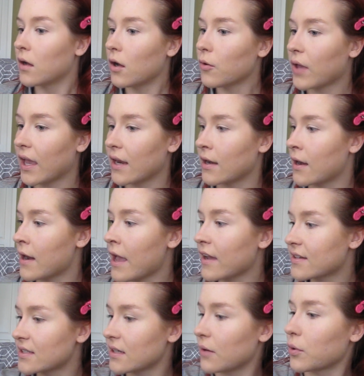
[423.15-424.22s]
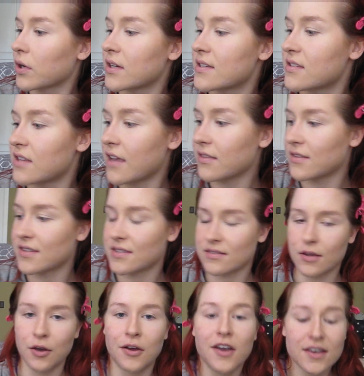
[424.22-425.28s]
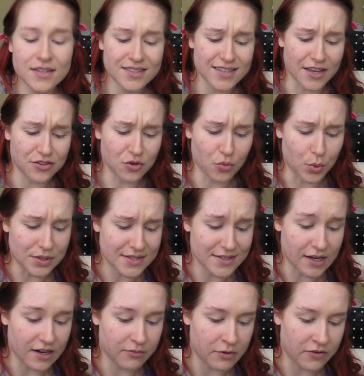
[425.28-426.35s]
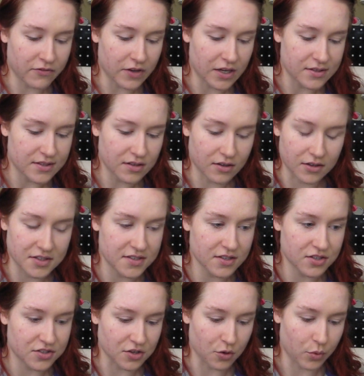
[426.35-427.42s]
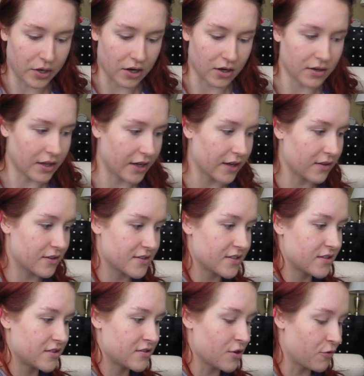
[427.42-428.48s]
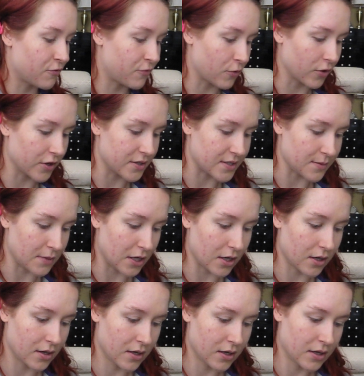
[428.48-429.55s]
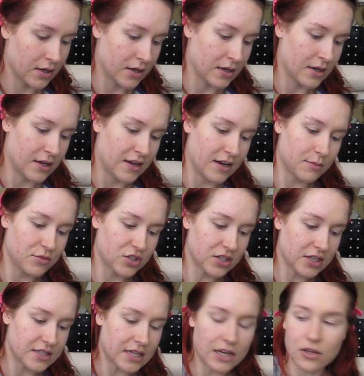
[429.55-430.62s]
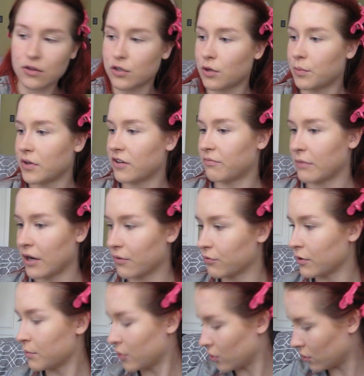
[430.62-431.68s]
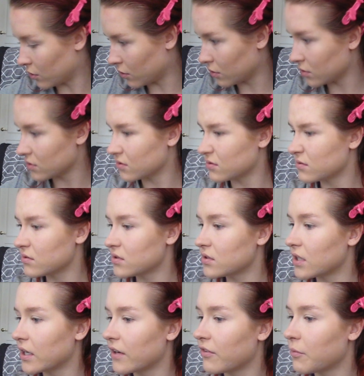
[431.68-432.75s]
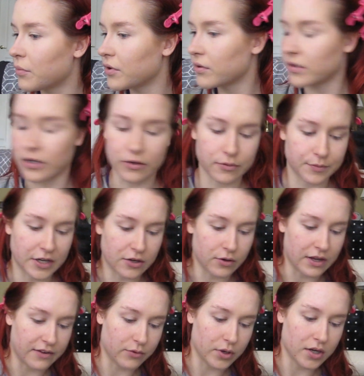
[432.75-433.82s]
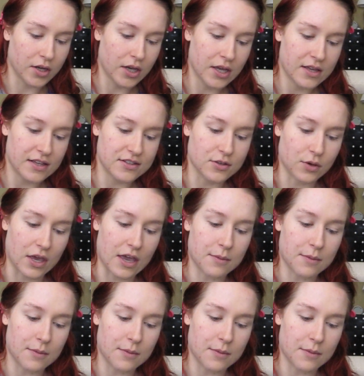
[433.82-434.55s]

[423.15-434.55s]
Okay, next we're gonna set the one side of my face. Oh, this is so weird. Like, this is so foreign to me. I'm just gonna take a little bit of my Rimmel. Oh, do I have a, no, I don't have one. That's okay.